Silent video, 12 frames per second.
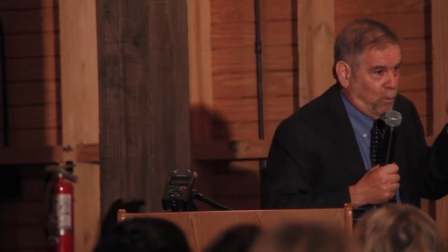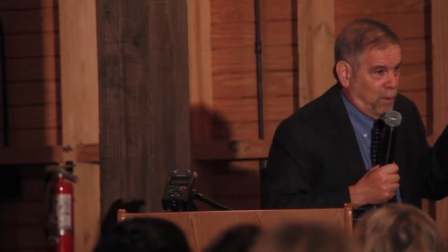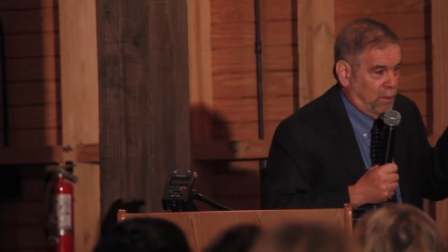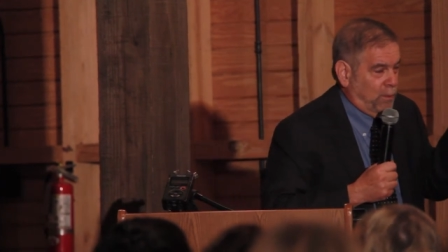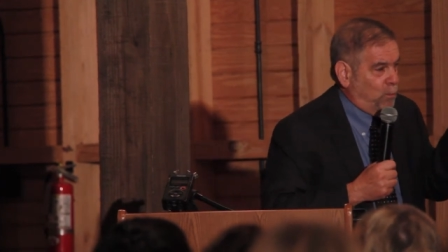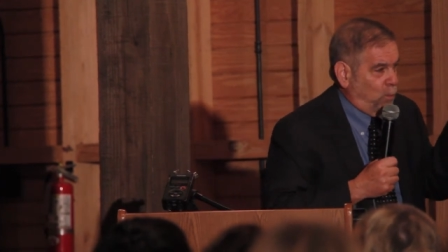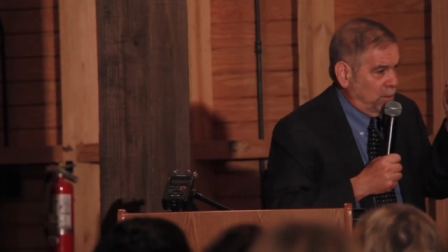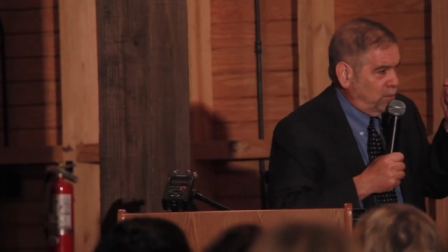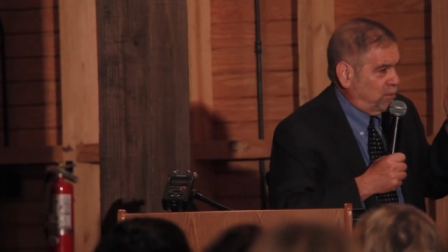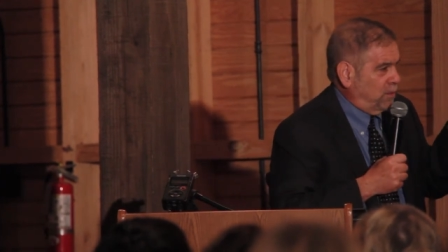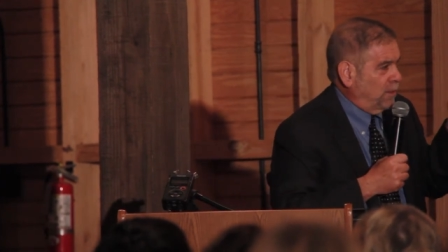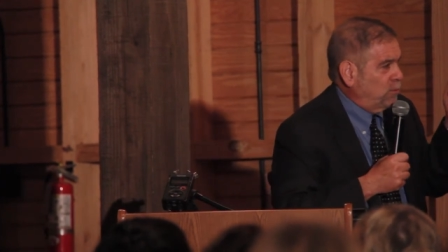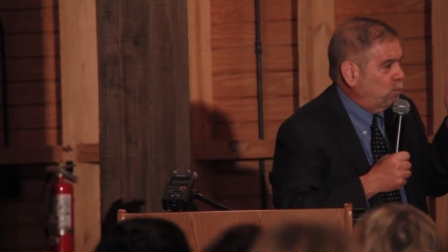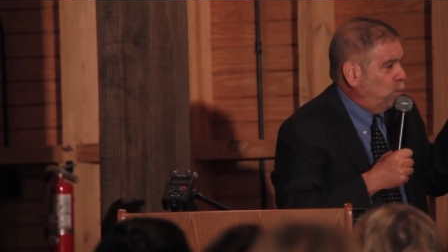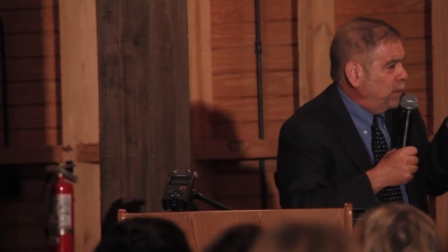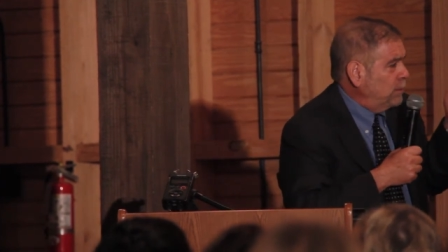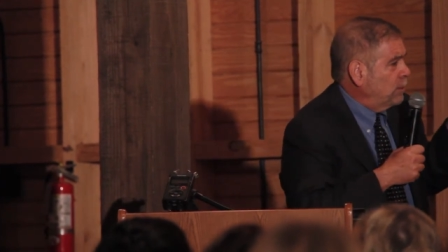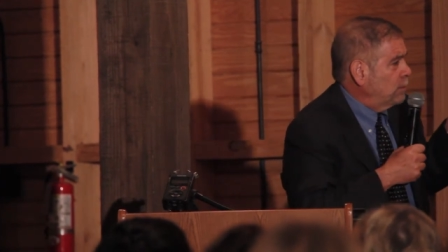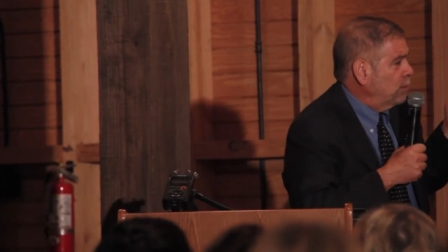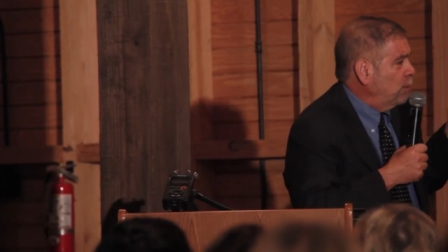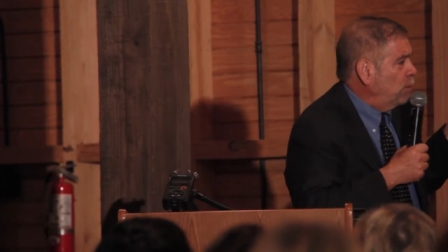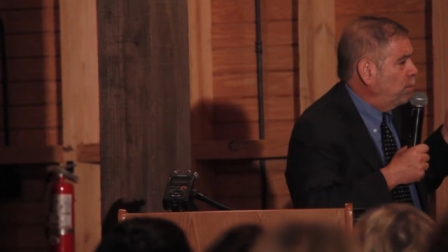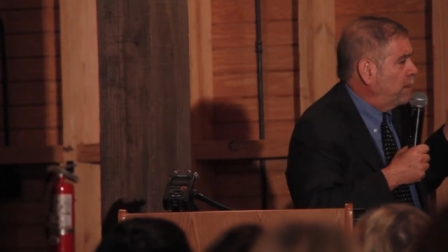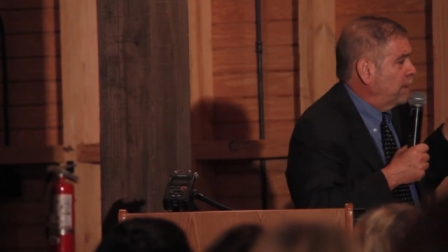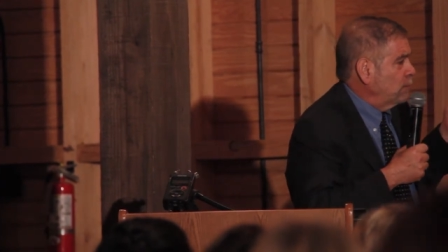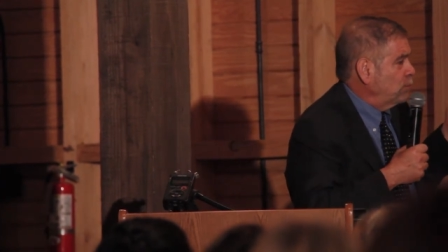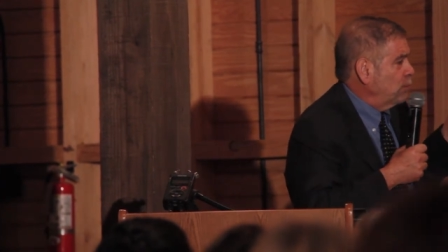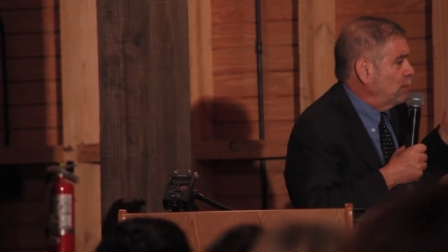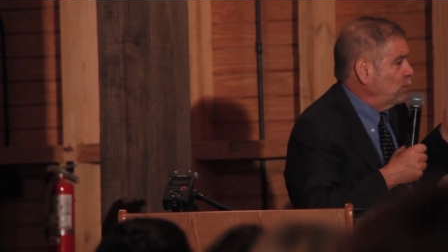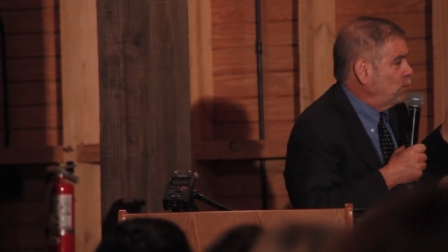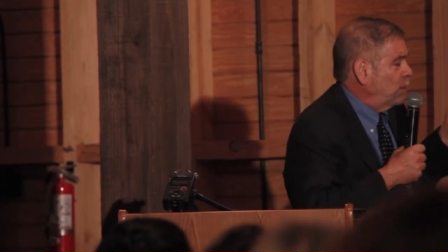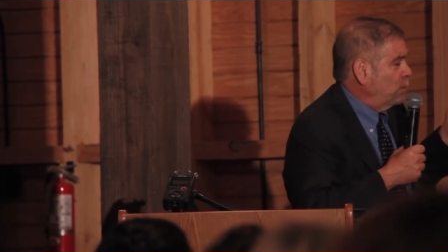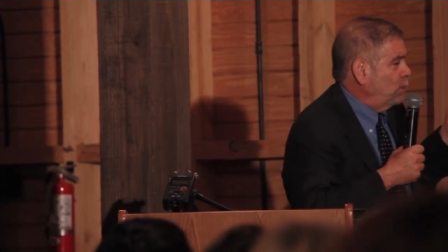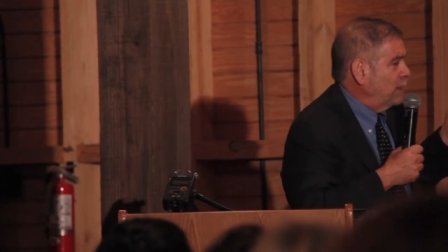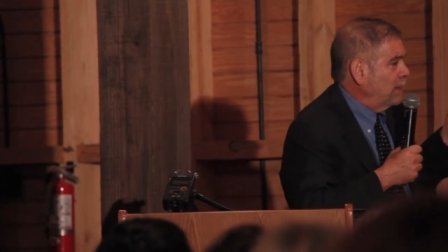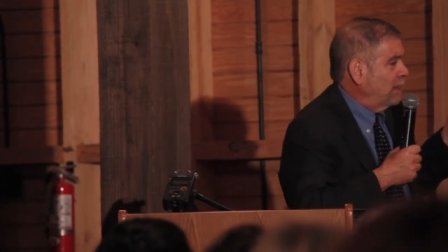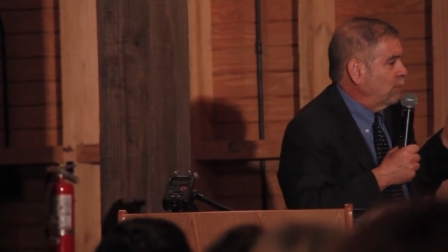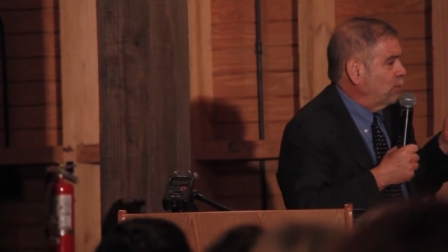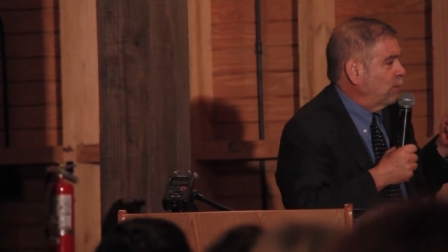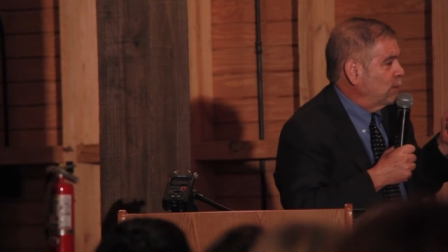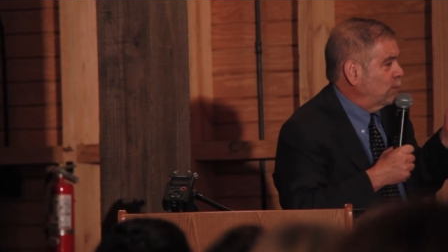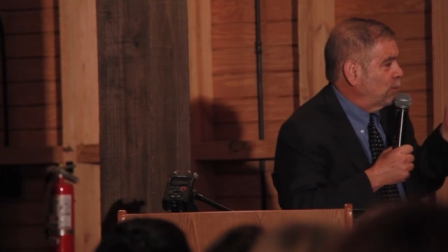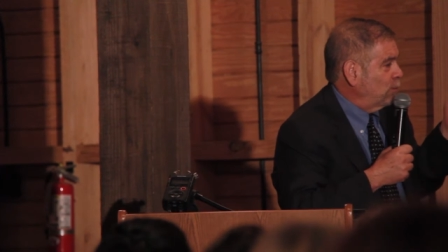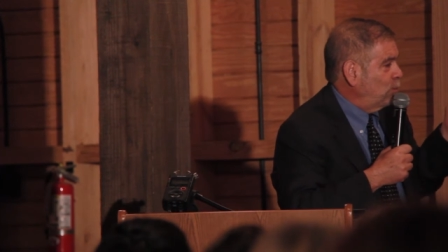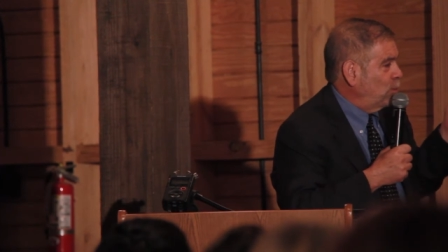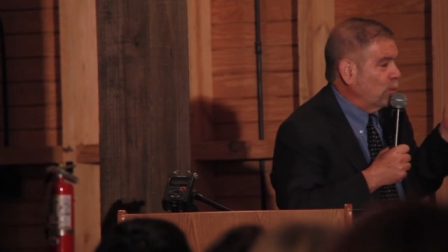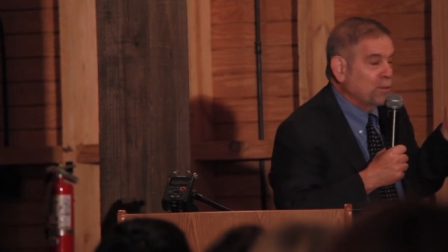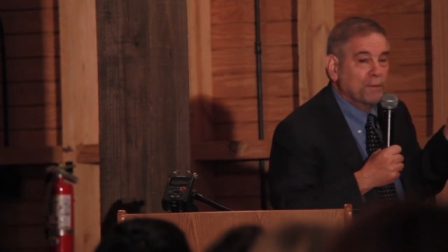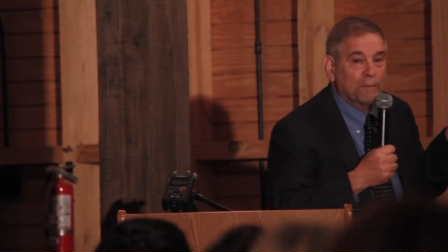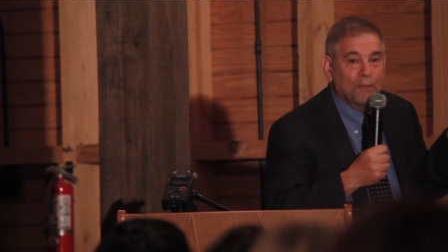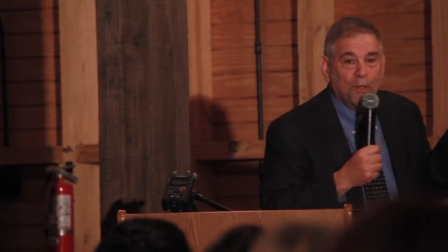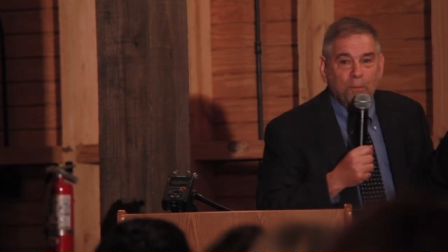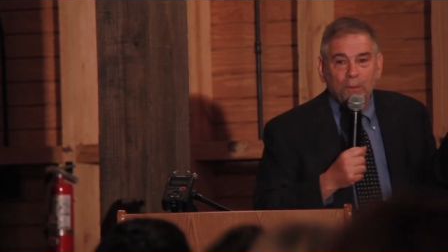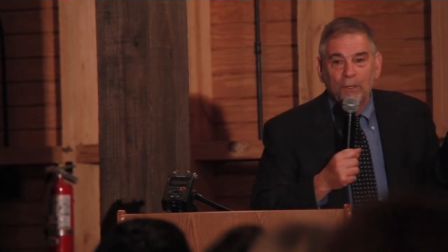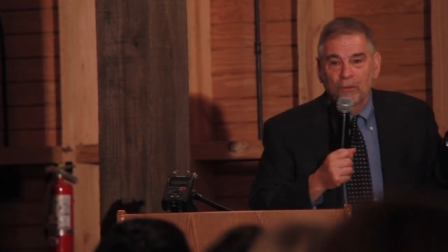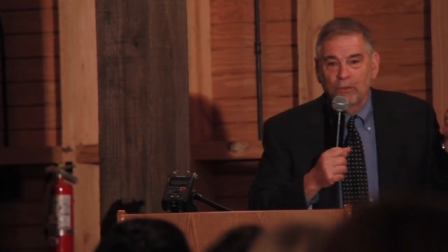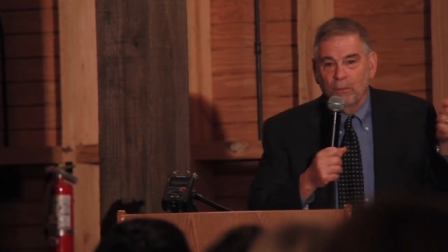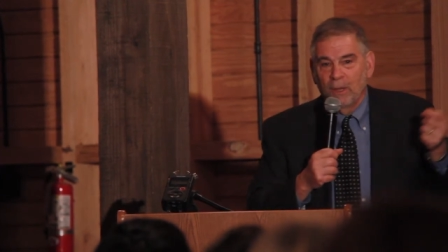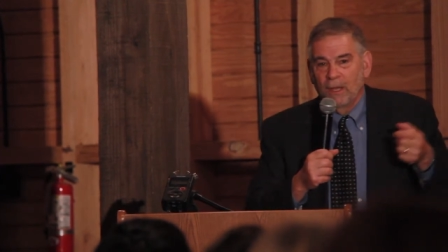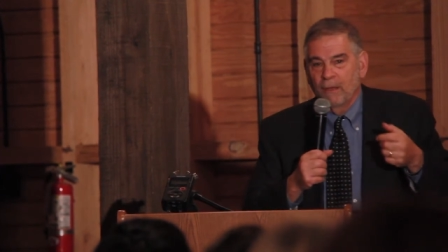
where in one sense we don't know boundaries when we enter into the world of globalism.